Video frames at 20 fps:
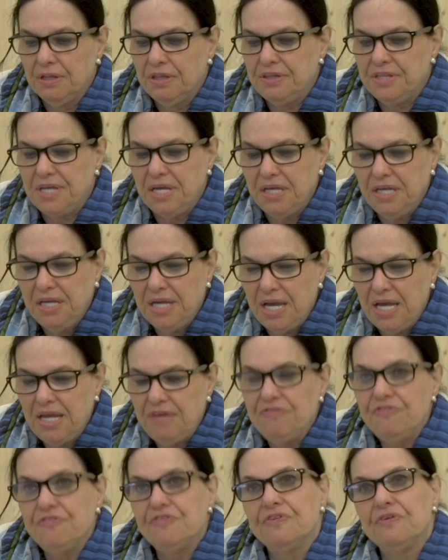They
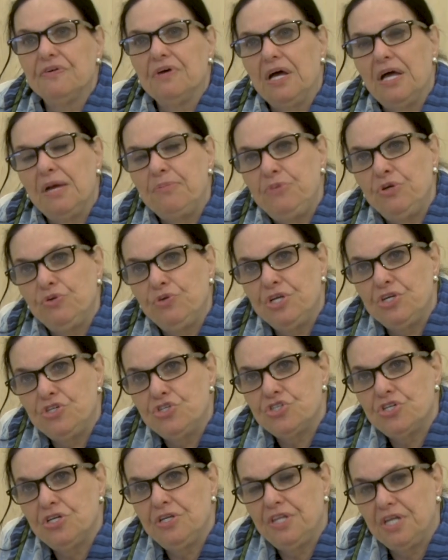gave
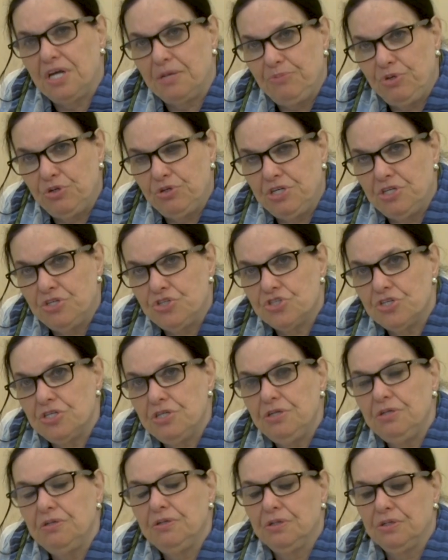the
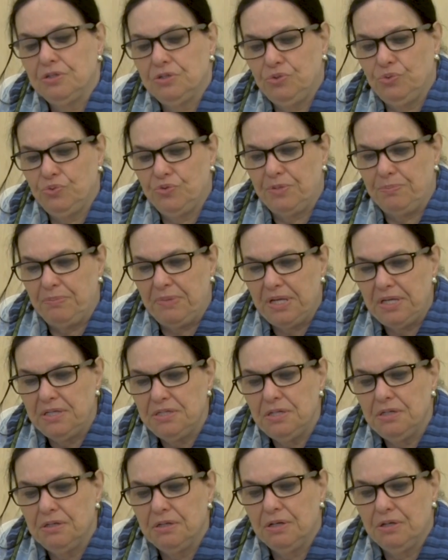ammunition to the
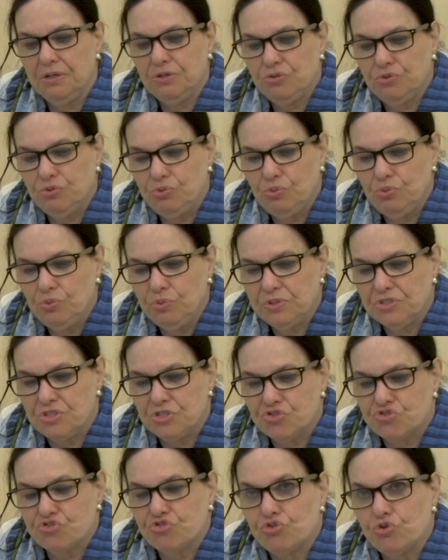men to
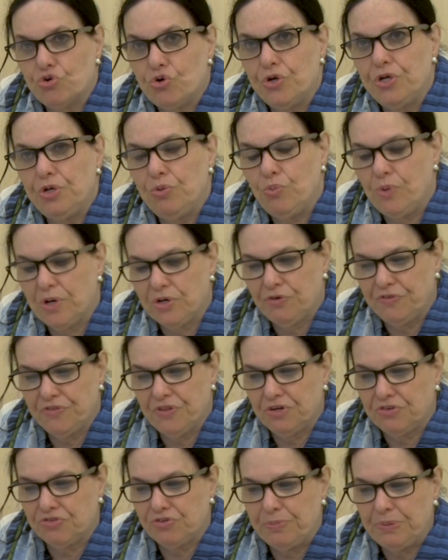destroy one of the
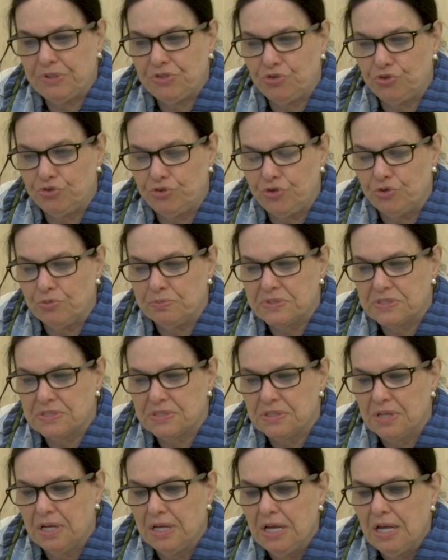
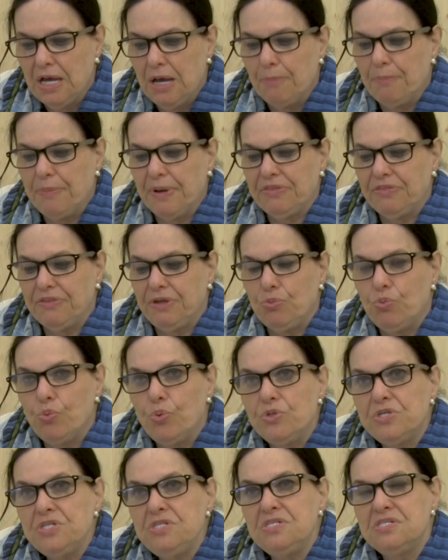crematoriums. But they
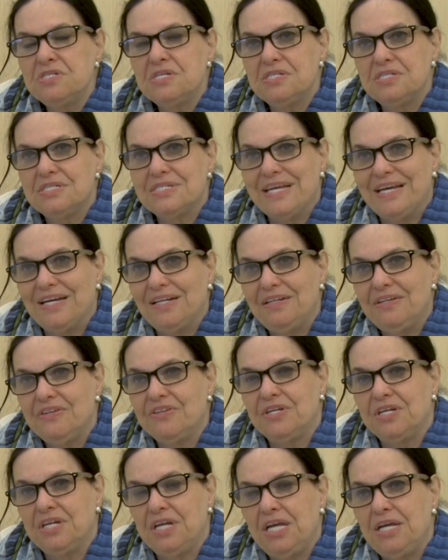wouldn't tell
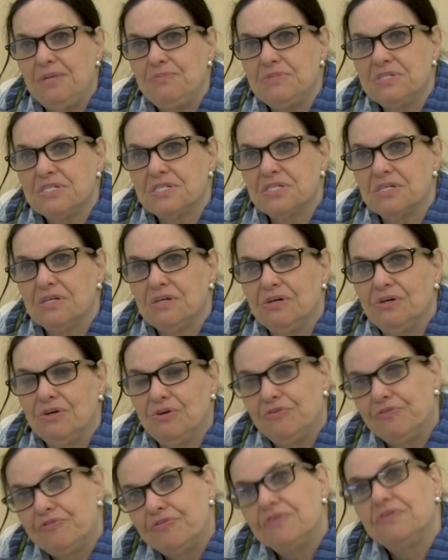the names
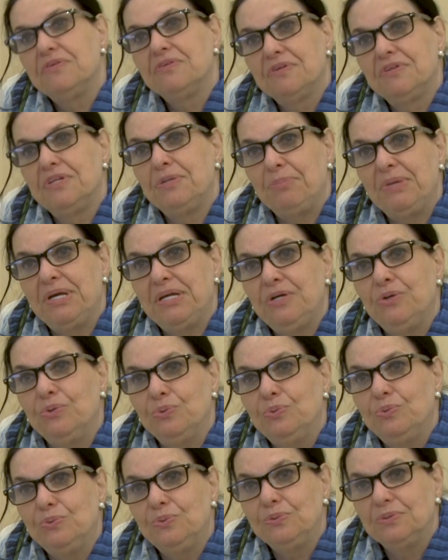of the men
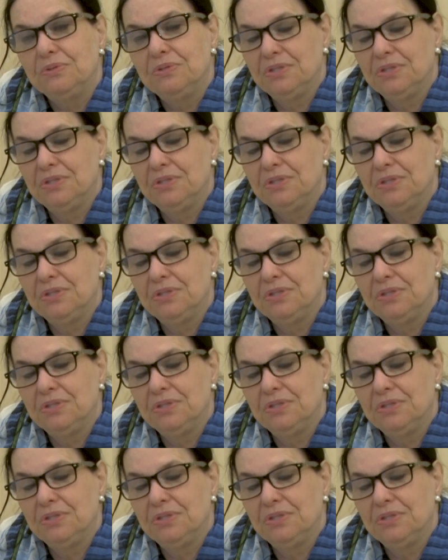who